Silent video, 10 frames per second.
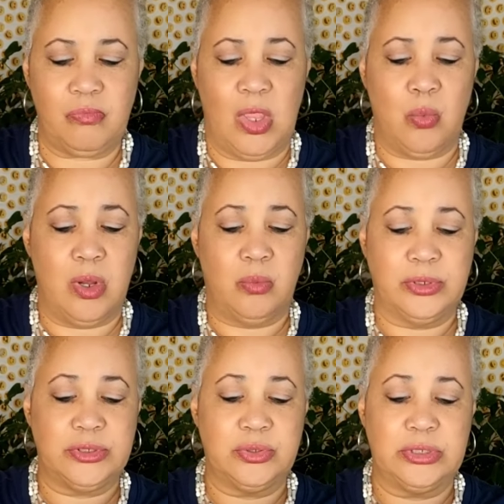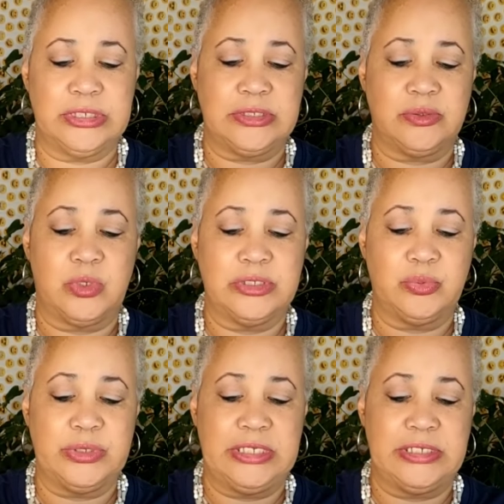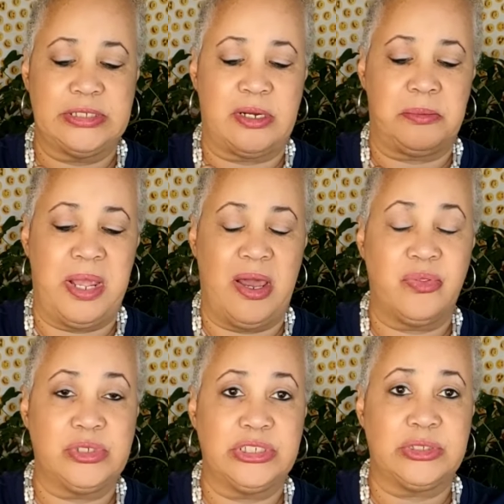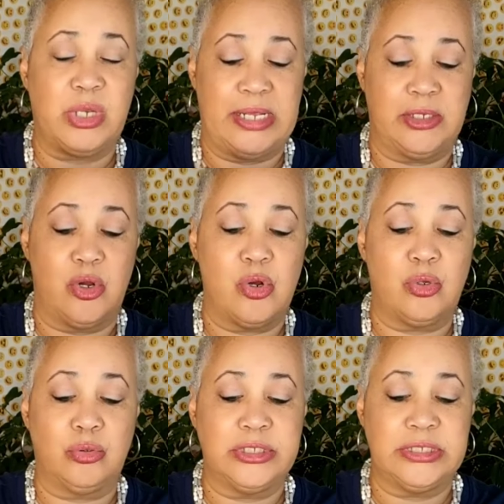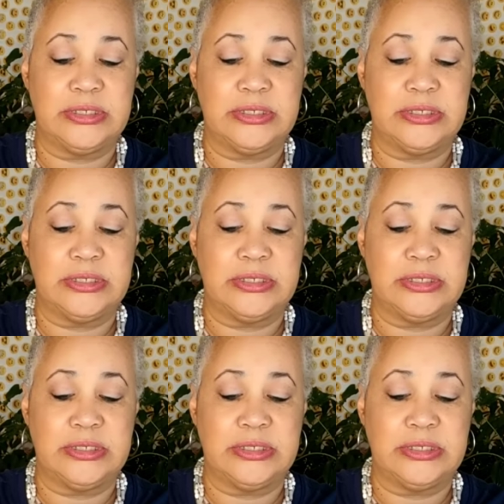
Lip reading: And what we're doing is once we get it in our mouth, we're just trying to hold it,